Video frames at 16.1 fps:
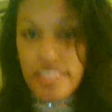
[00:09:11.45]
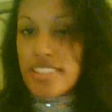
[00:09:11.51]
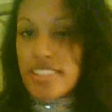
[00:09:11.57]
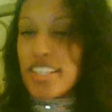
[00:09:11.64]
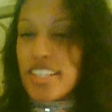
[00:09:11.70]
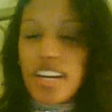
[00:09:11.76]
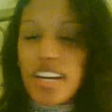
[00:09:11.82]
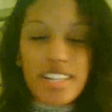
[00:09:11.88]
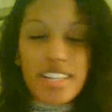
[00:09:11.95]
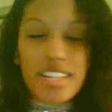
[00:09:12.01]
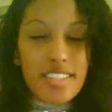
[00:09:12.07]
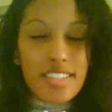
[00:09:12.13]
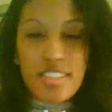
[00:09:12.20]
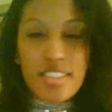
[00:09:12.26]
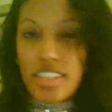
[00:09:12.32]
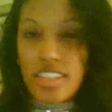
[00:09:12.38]
Because it's a
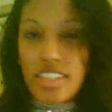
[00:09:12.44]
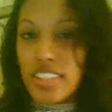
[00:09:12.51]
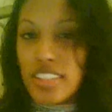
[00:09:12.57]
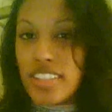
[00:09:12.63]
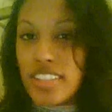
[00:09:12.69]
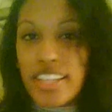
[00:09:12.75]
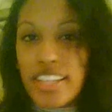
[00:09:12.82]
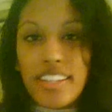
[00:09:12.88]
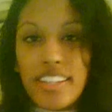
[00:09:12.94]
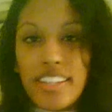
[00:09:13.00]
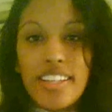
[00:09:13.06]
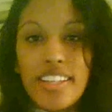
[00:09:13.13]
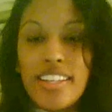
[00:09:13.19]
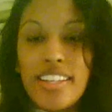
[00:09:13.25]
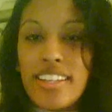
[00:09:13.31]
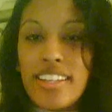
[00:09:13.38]
constant struggle and
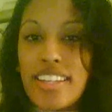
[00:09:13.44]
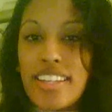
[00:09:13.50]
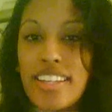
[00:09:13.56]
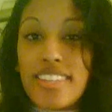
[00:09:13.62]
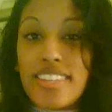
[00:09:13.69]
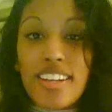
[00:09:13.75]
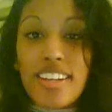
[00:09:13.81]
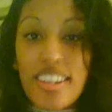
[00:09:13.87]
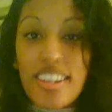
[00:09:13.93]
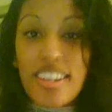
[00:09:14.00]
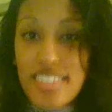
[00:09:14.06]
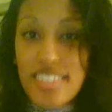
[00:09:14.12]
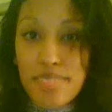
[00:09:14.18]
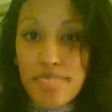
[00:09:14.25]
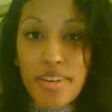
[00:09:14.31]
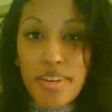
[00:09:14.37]
it's a
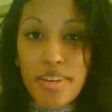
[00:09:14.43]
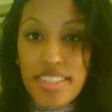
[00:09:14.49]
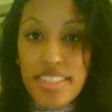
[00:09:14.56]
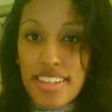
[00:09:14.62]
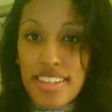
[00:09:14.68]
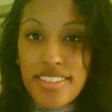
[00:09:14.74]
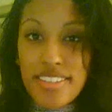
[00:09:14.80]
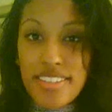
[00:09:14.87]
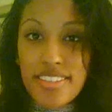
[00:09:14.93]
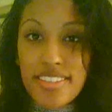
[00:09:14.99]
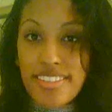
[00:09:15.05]
constant process.